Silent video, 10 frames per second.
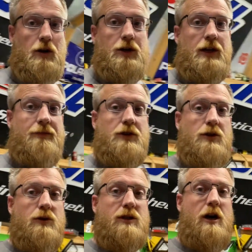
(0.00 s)
All you have to
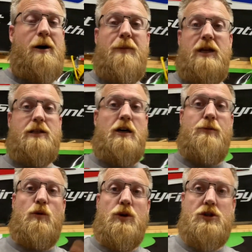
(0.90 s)
do is comment, tell me
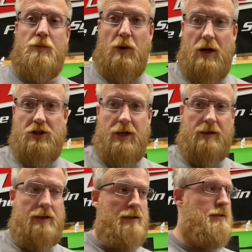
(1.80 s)
what your project
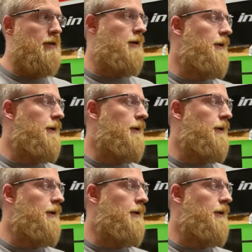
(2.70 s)
is,